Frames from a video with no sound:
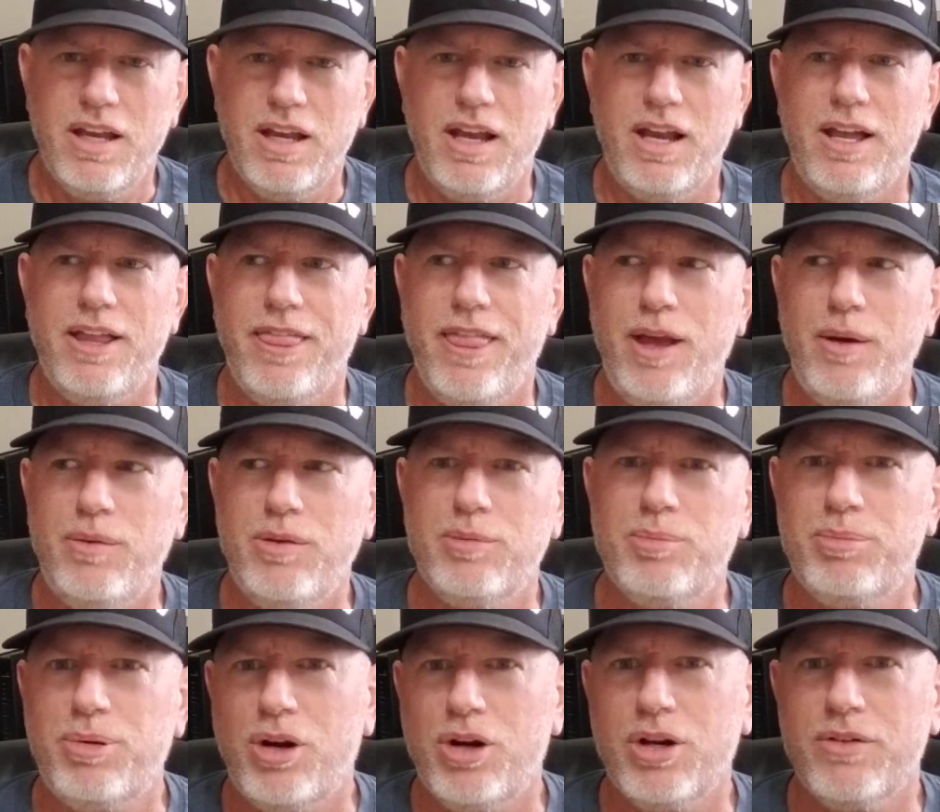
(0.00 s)
And that was
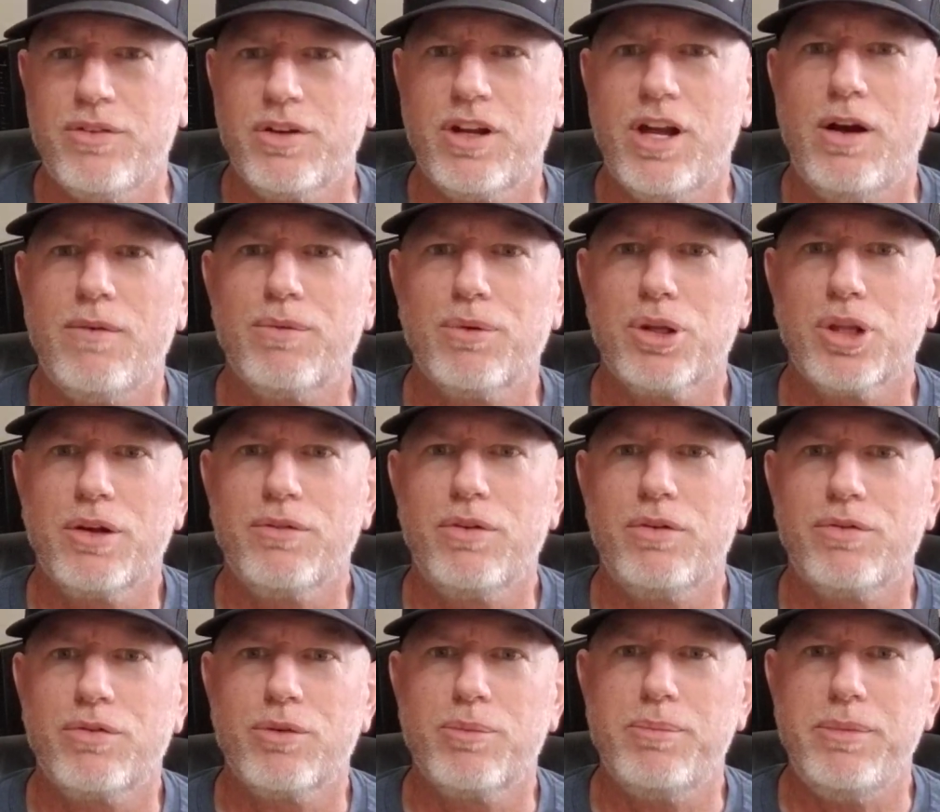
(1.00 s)
part of a comfort
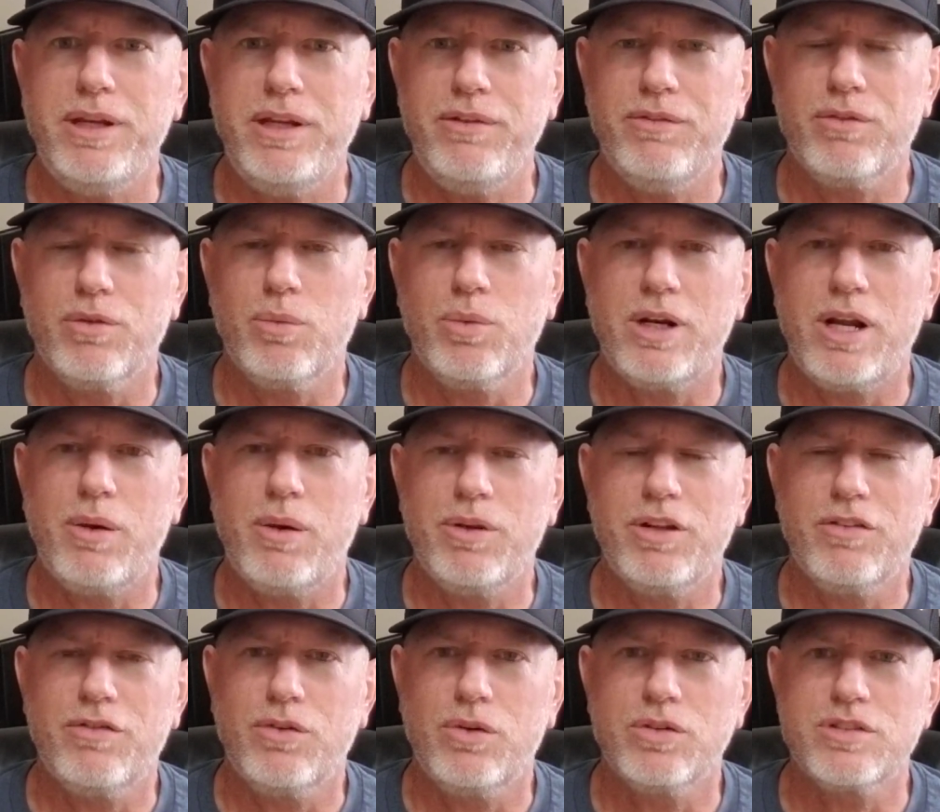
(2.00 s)
level for me for when I
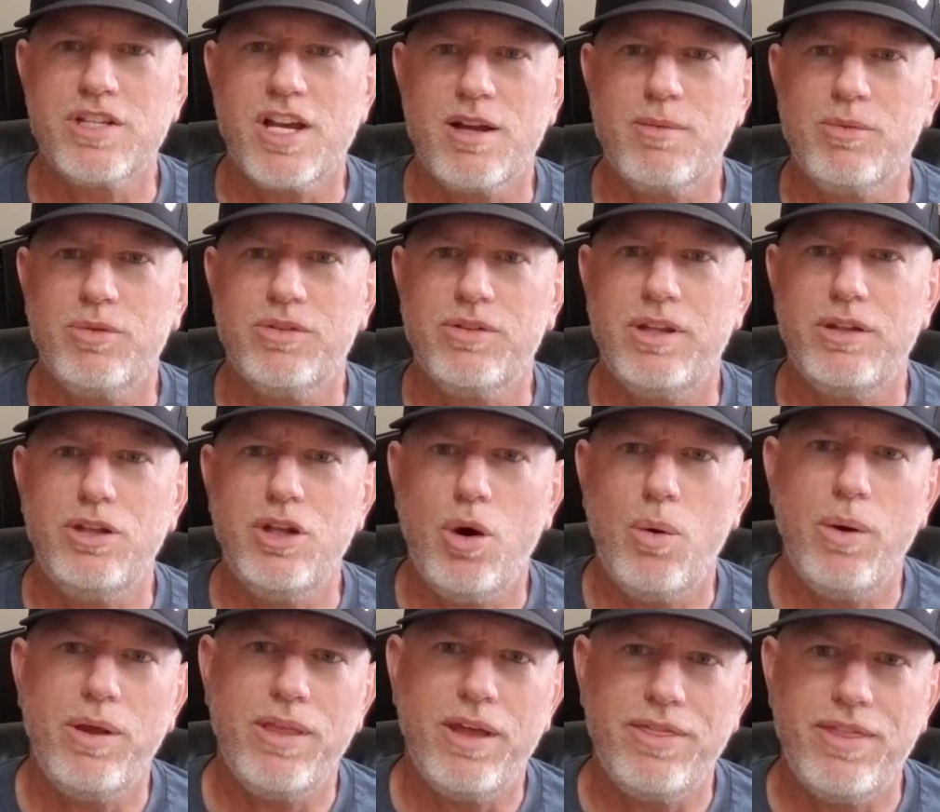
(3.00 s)
went to full-time, was
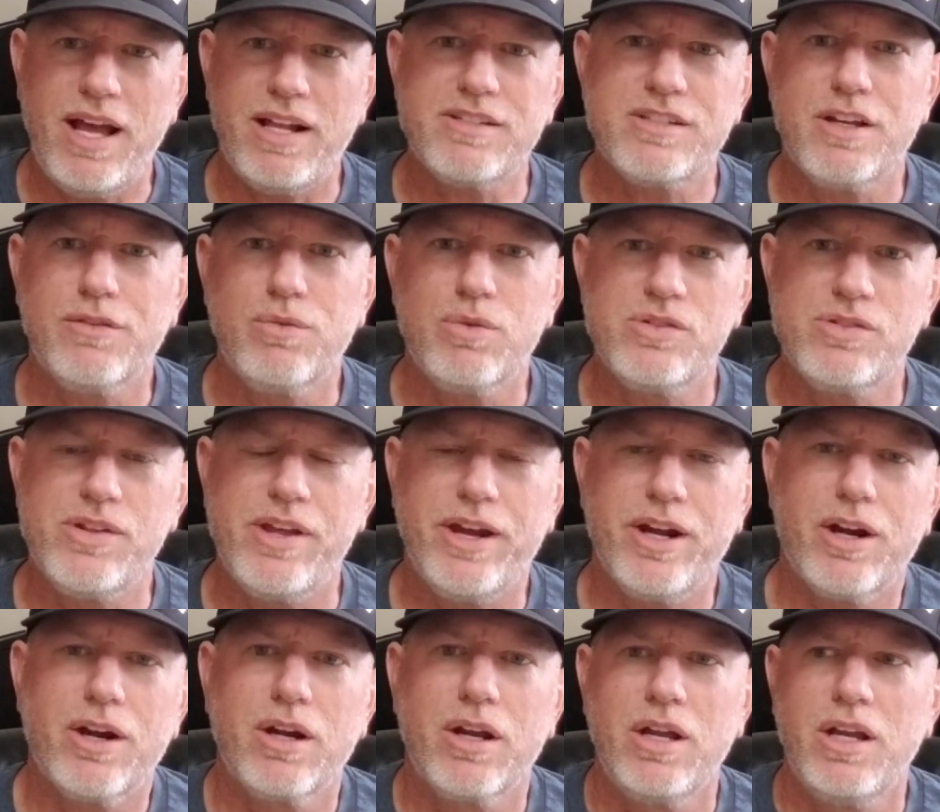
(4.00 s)
knowing that that stuff was
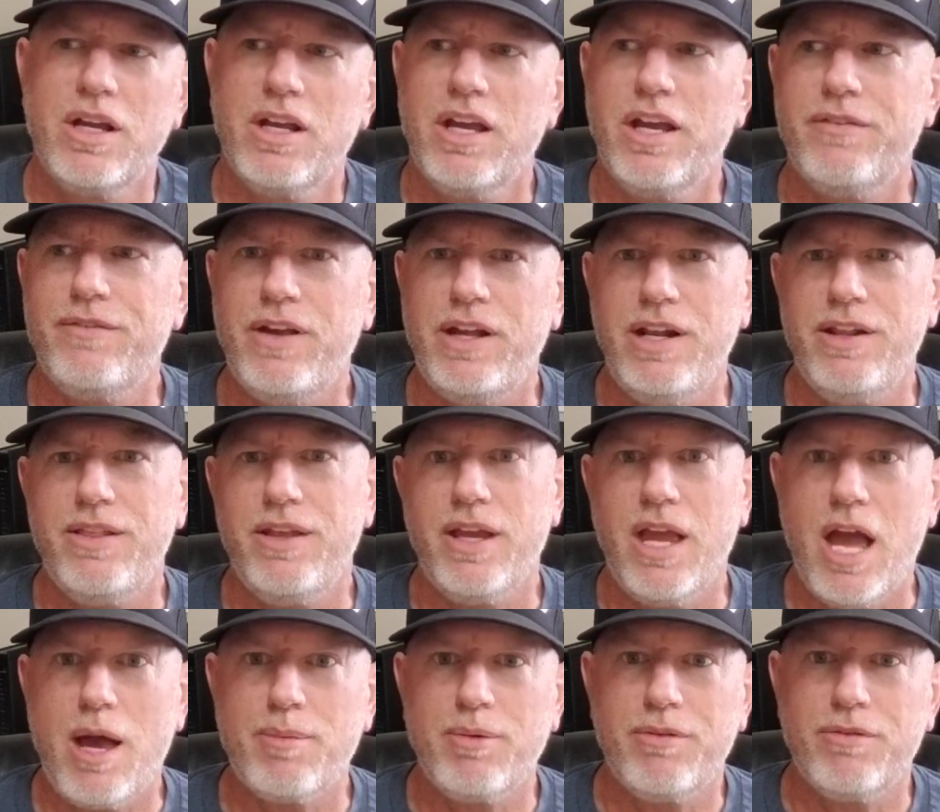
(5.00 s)
there. If anything
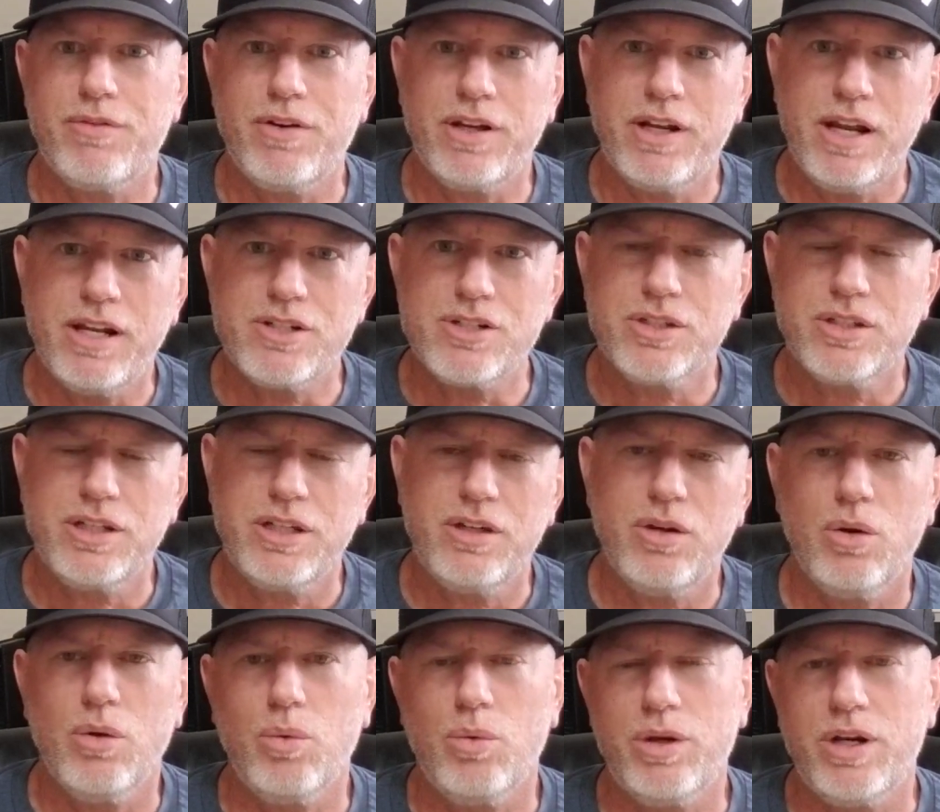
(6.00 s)
happened financially
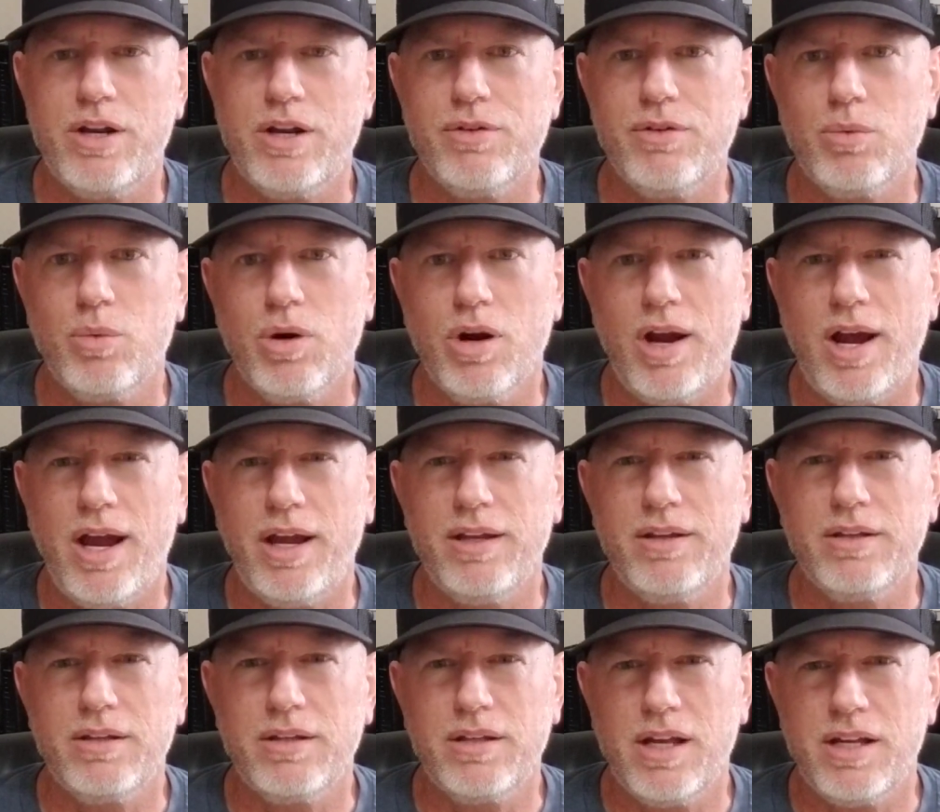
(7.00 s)
or whatever, where
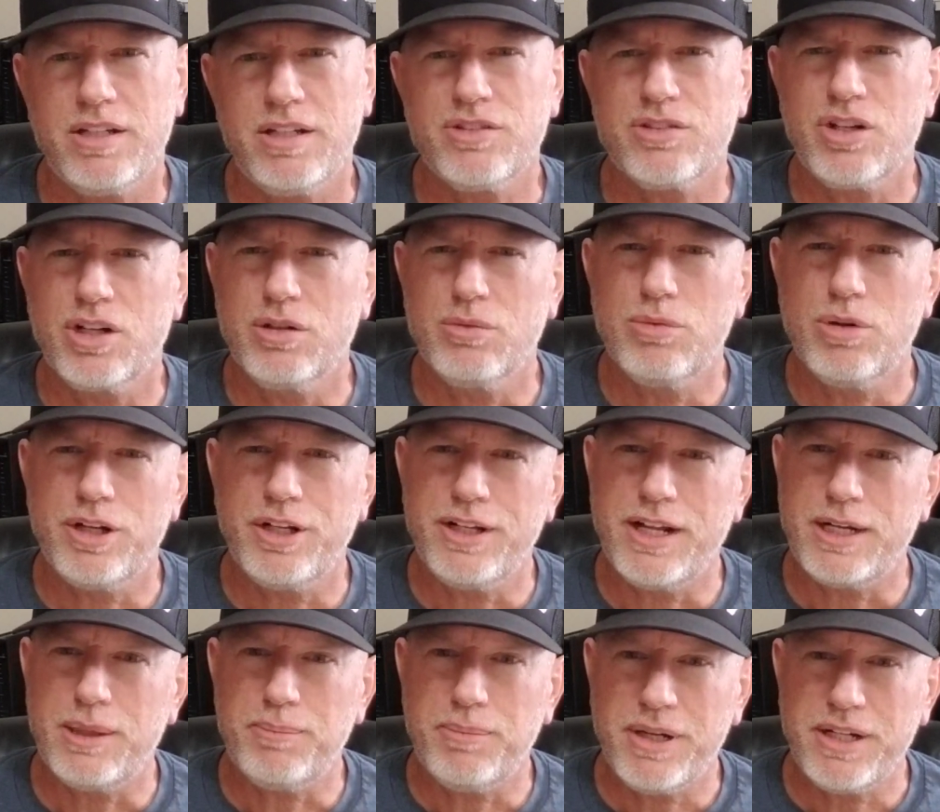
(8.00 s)
I kind of started running
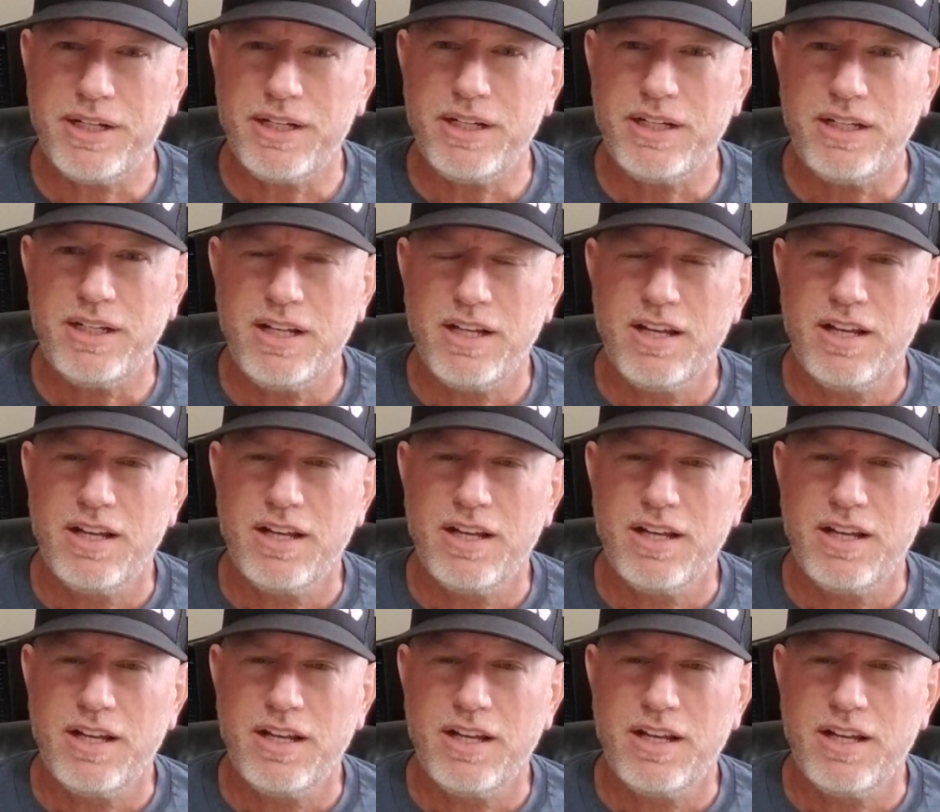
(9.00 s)
out of money